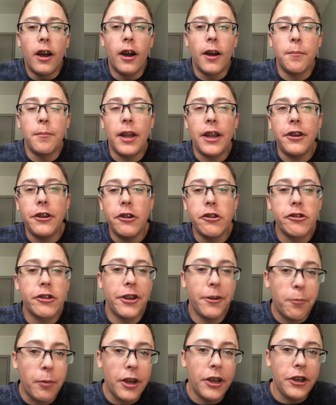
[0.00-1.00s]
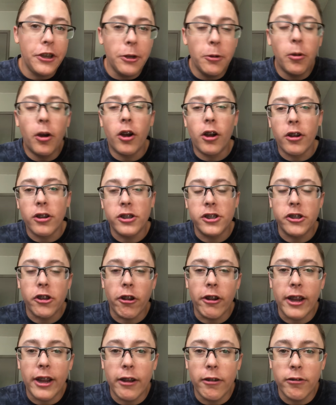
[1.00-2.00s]
Um, and usually when you are
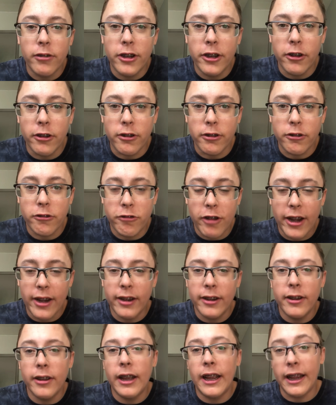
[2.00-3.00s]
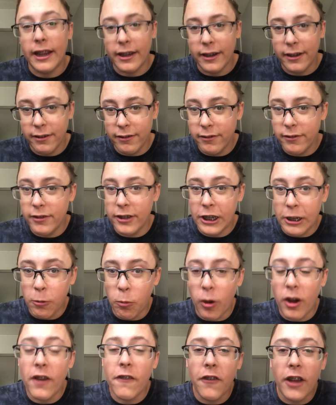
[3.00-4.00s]
starting out your credit and you
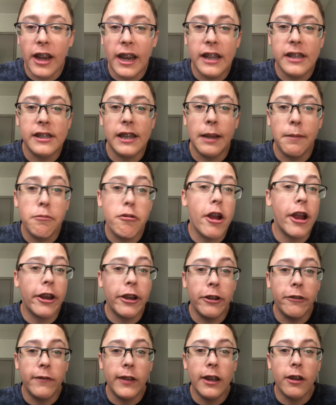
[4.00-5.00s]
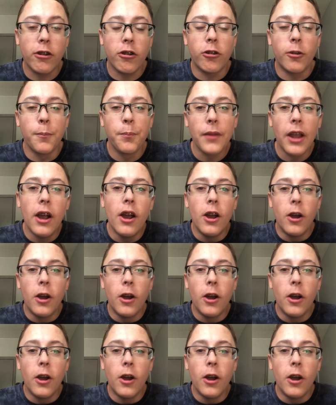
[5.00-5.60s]
want to finance a brand new vehicle,